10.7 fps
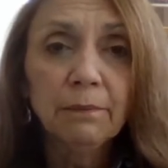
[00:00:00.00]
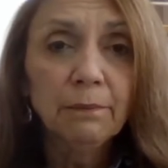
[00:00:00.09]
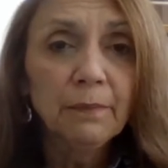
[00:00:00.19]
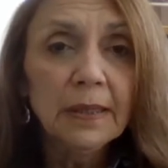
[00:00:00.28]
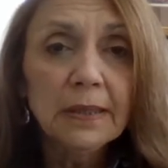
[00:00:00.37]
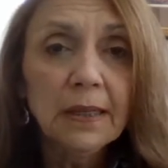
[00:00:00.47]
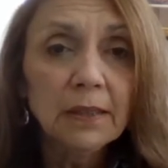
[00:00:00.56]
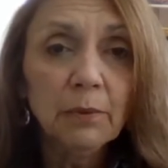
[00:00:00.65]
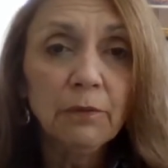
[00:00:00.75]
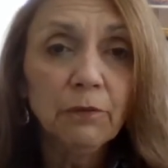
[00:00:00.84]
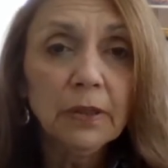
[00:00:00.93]

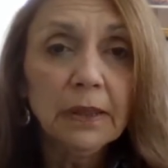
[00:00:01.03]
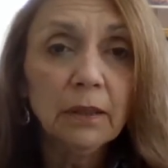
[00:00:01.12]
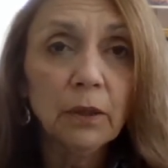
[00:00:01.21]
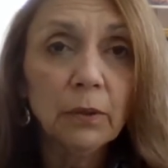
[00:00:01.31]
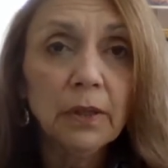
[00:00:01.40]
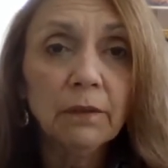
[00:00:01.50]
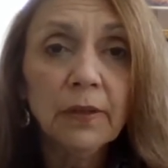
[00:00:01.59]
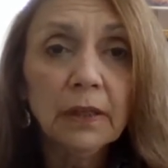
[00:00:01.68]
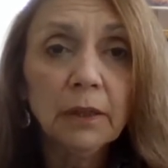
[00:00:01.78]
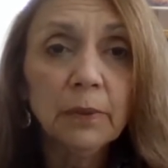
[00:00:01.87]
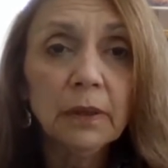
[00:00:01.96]
mastectomy friendly clothing
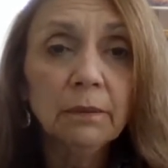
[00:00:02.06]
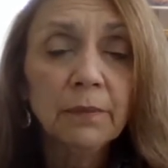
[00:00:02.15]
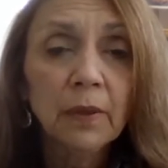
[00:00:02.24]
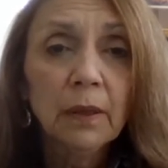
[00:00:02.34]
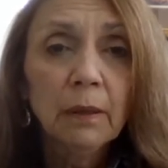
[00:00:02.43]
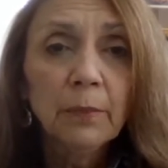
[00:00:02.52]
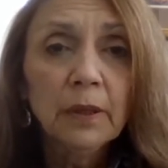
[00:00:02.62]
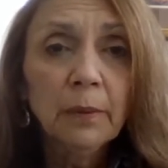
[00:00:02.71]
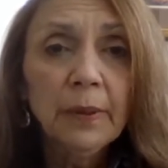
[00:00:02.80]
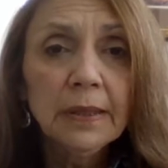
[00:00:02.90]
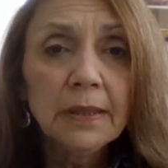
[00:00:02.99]
available, but the
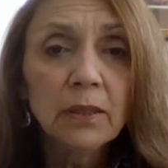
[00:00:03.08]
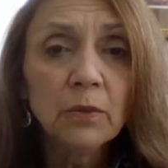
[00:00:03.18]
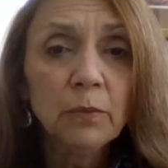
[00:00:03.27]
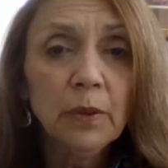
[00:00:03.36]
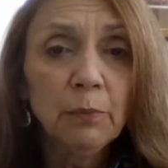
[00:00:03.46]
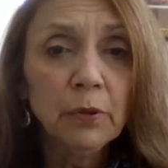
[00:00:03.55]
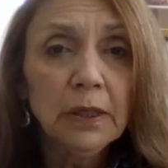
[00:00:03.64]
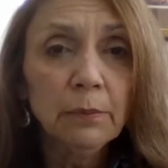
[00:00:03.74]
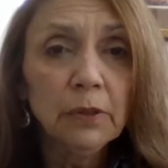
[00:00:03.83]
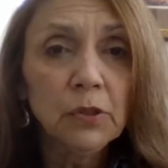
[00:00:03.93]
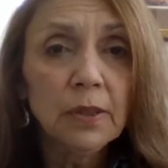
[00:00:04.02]
basics would be pretty
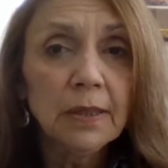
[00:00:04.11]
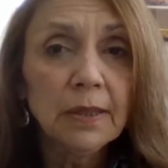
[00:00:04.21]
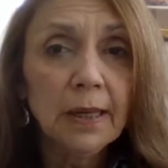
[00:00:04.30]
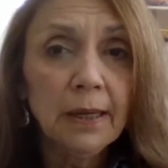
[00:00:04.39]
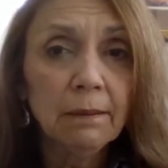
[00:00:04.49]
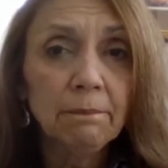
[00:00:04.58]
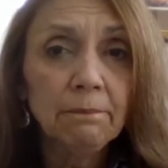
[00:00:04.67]
much the same.